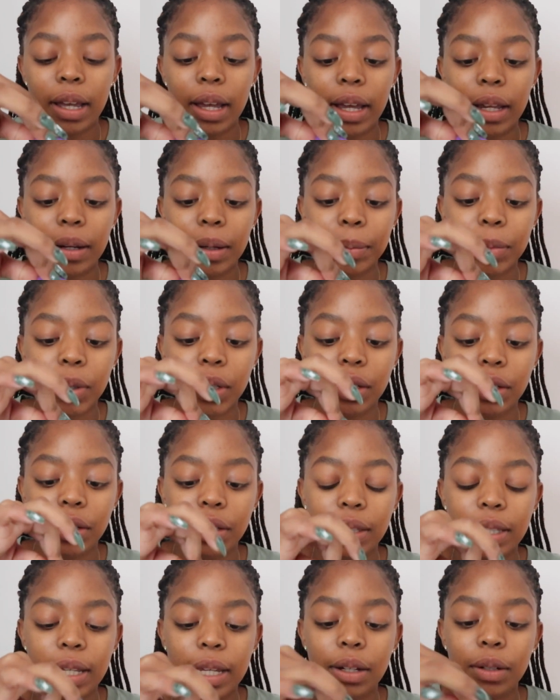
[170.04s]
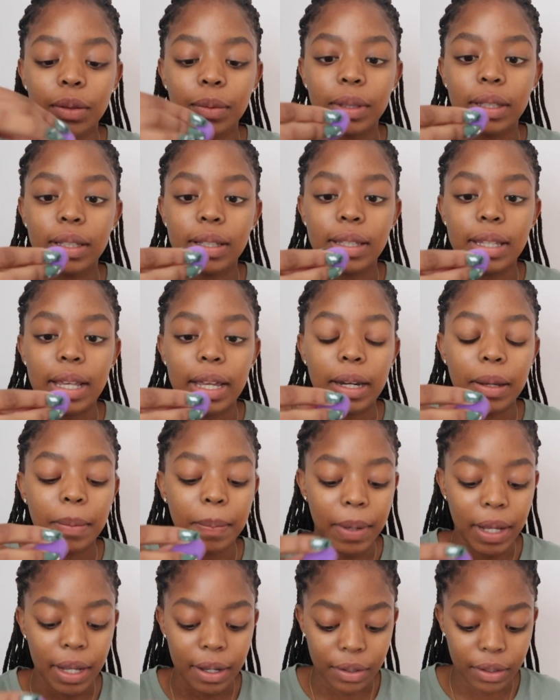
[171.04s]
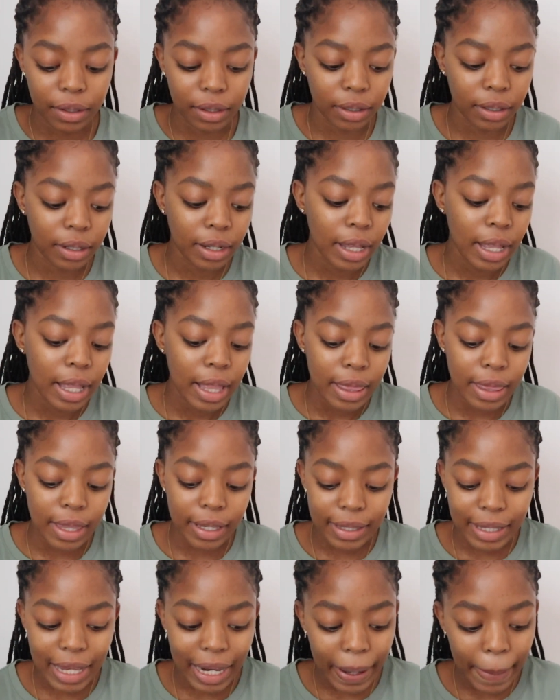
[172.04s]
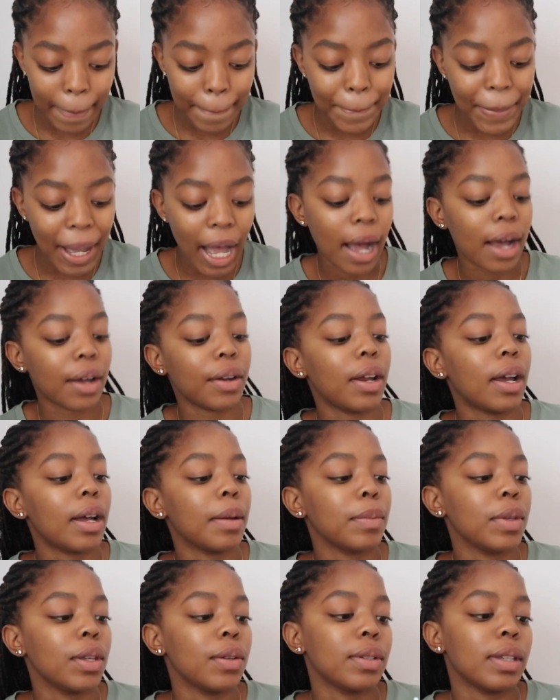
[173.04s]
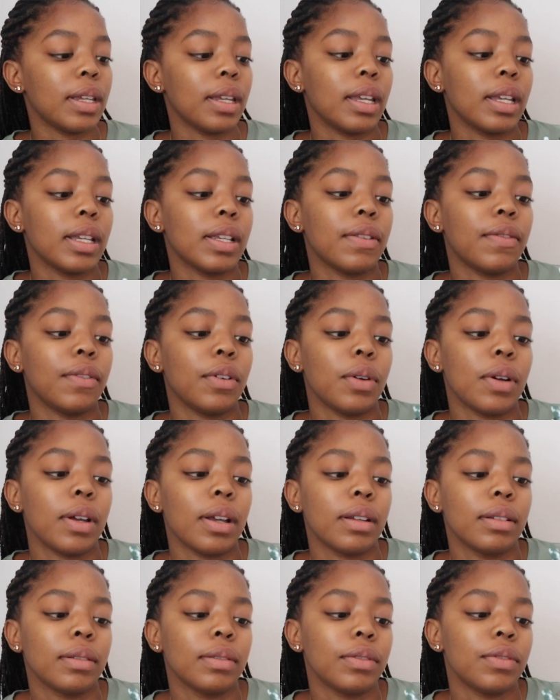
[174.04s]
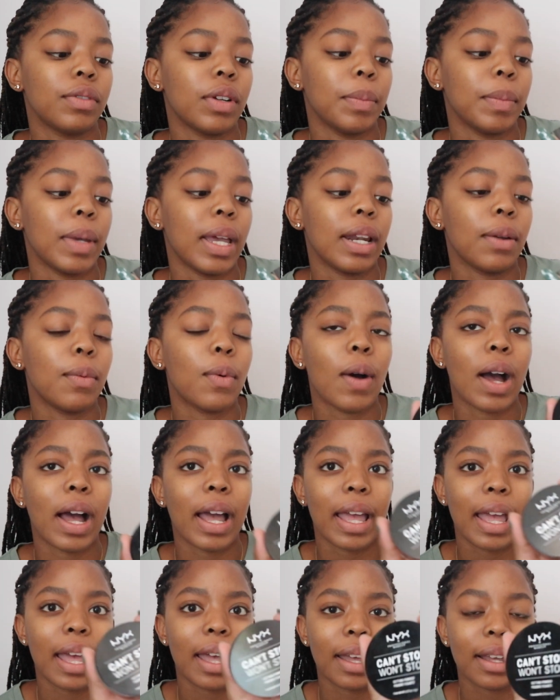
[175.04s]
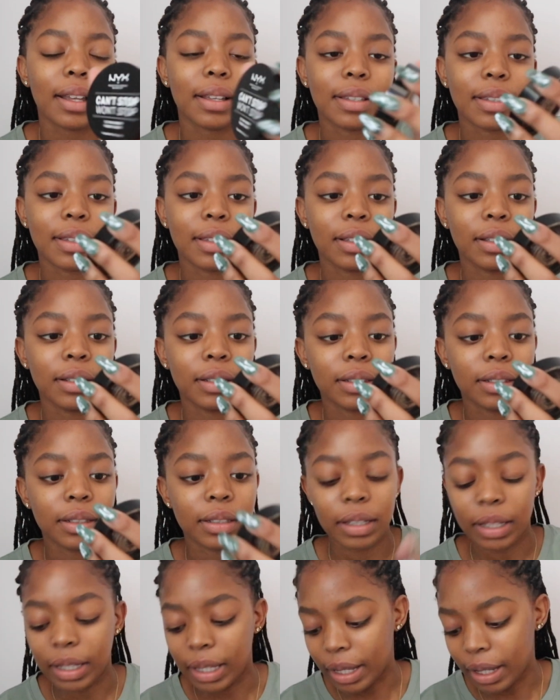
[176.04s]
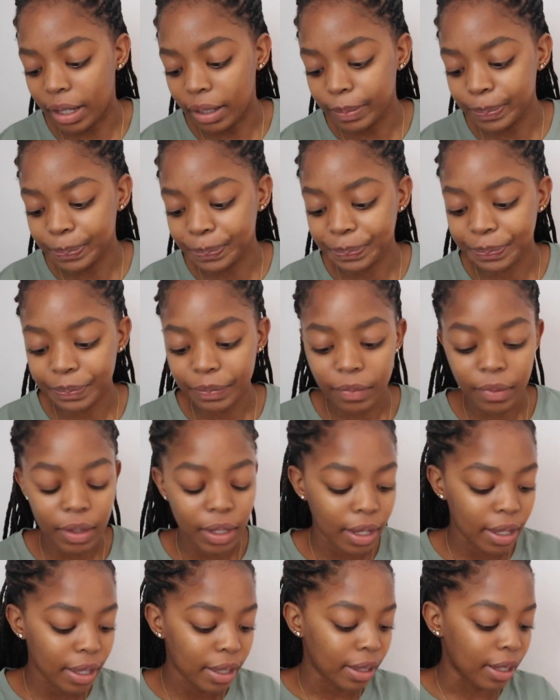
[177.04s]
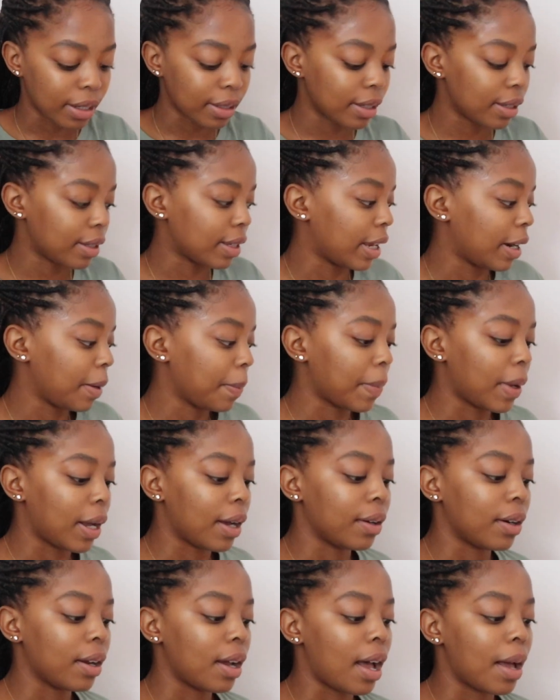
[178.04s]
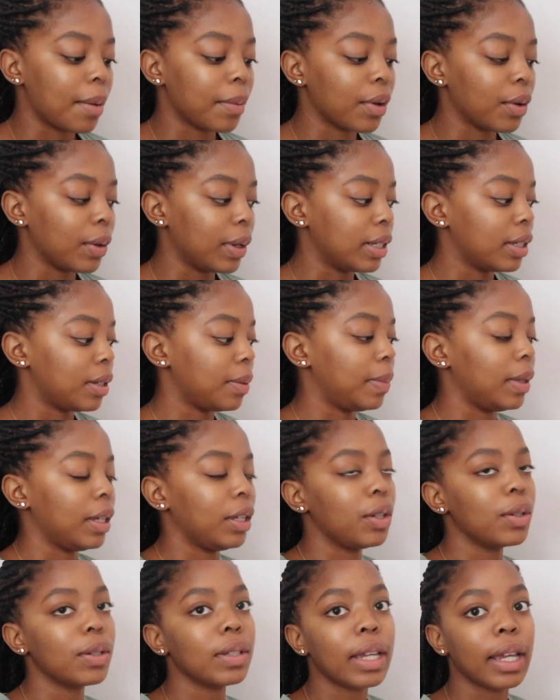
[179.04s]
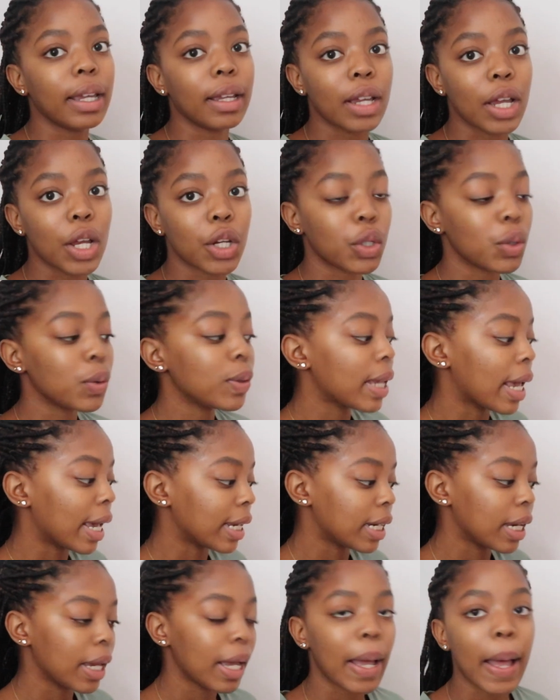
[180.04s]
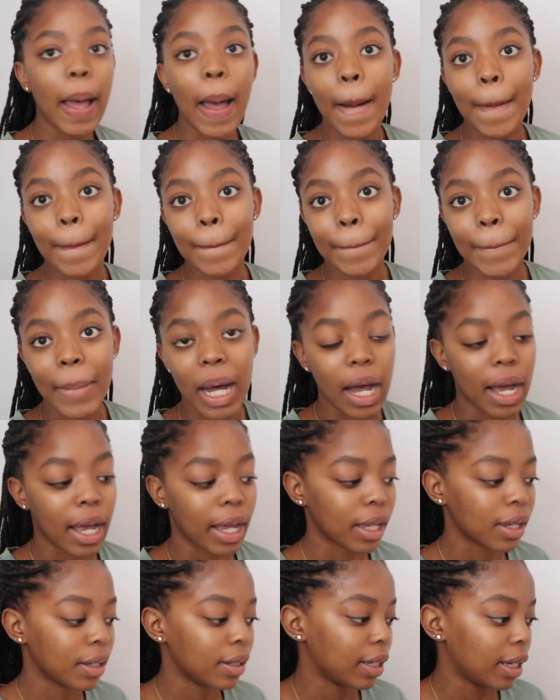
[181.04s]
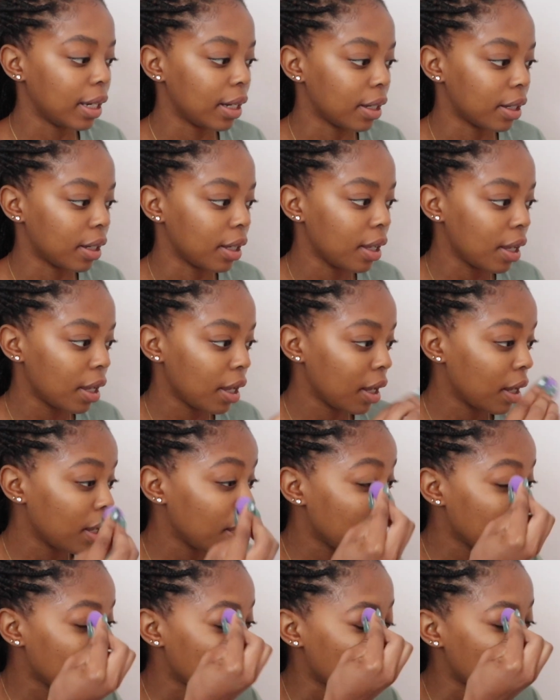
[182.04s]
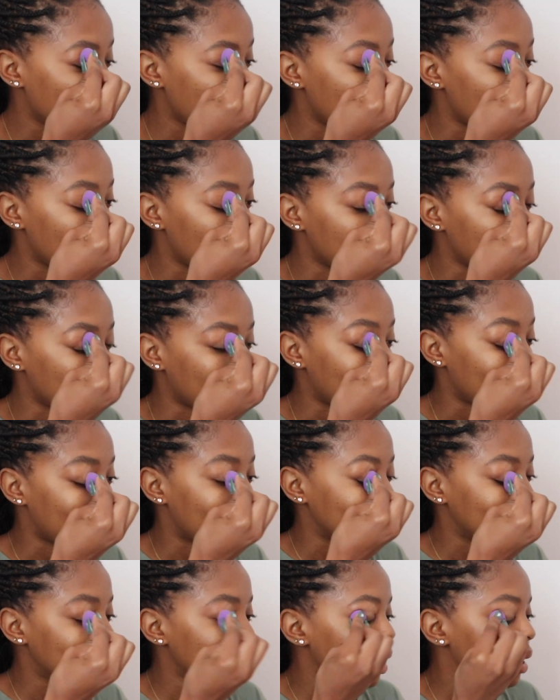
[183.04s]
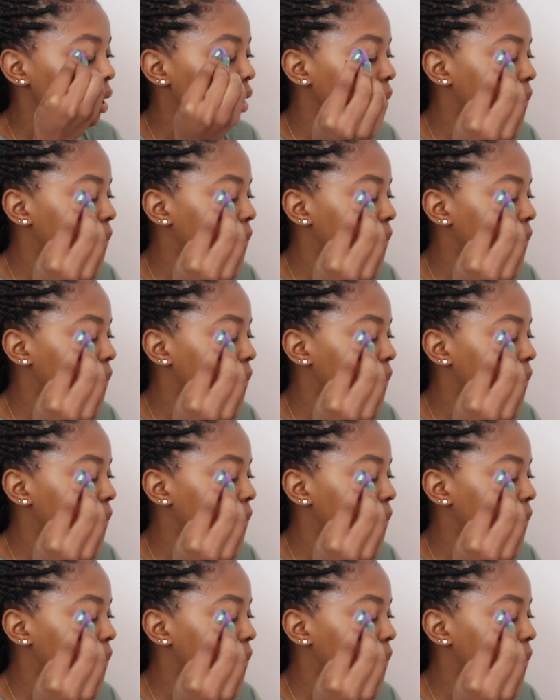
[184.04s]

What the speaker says: And I'm gonna set it with the setting powder. The setting powder I'm using is from NYX. Yep. That's the setting powder I'm going to be using to set my concealer on my eyelid.